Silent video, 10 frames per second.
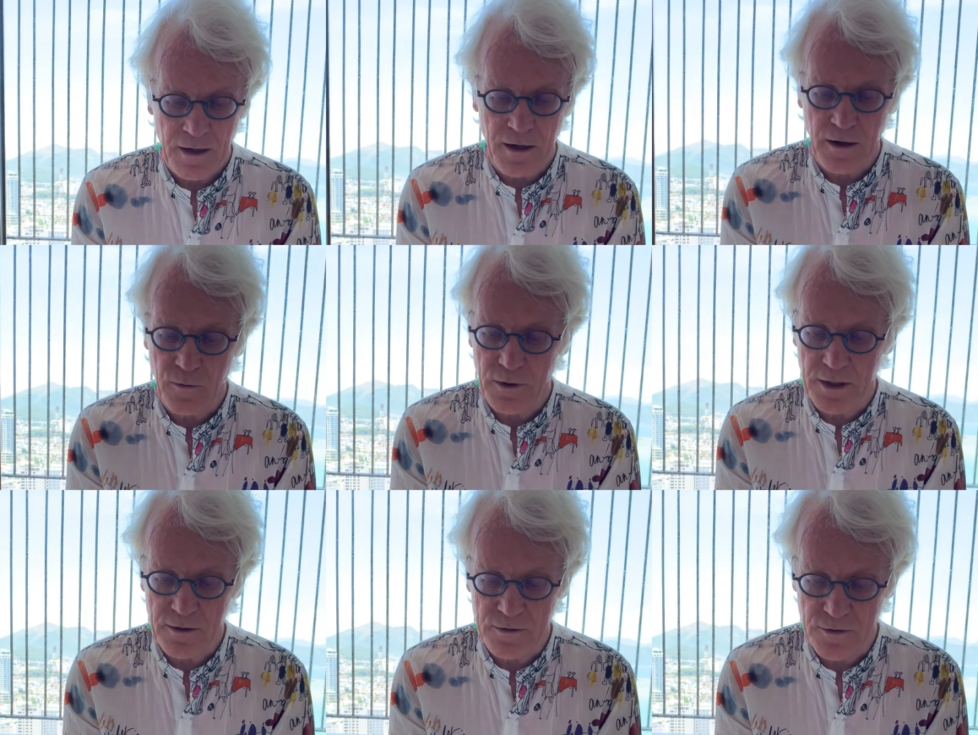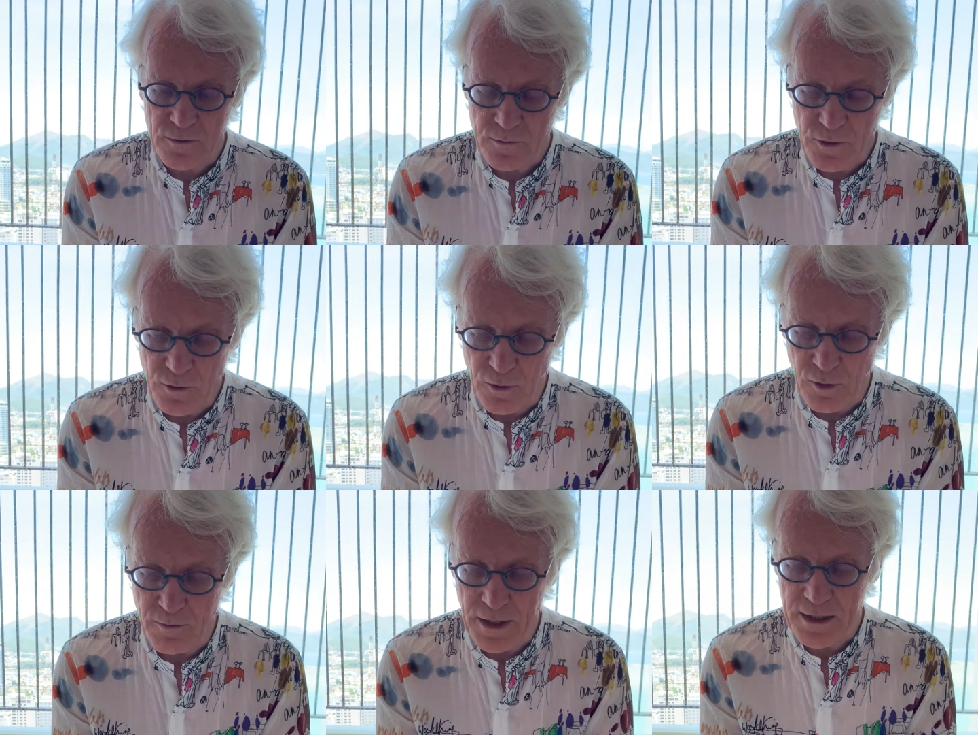Arwe consumed
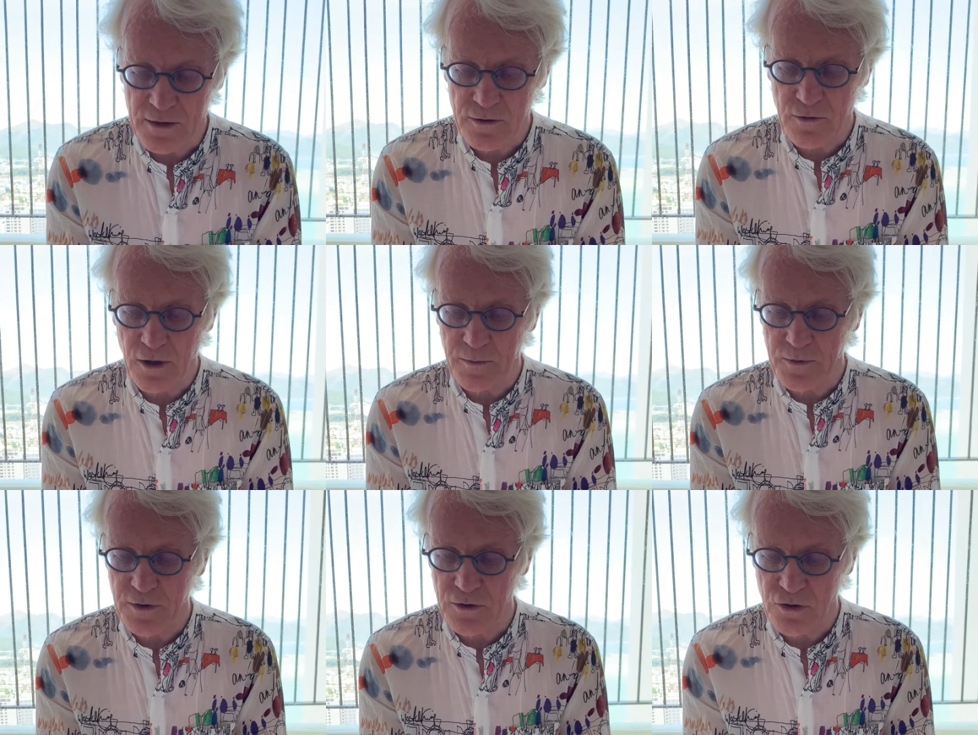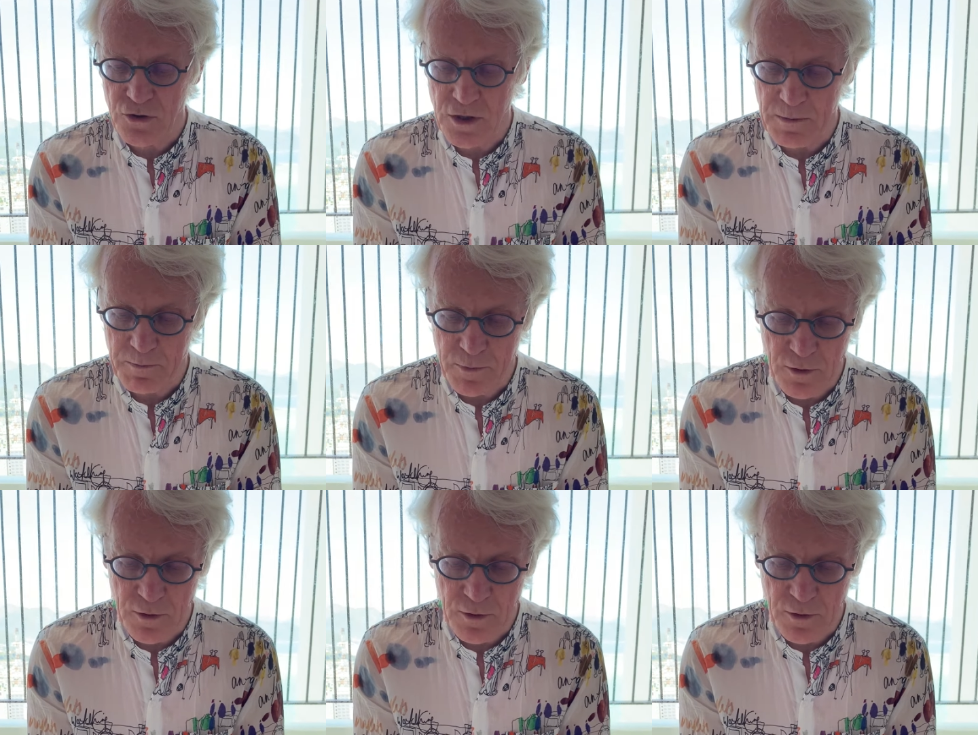all man's crops, his sheep,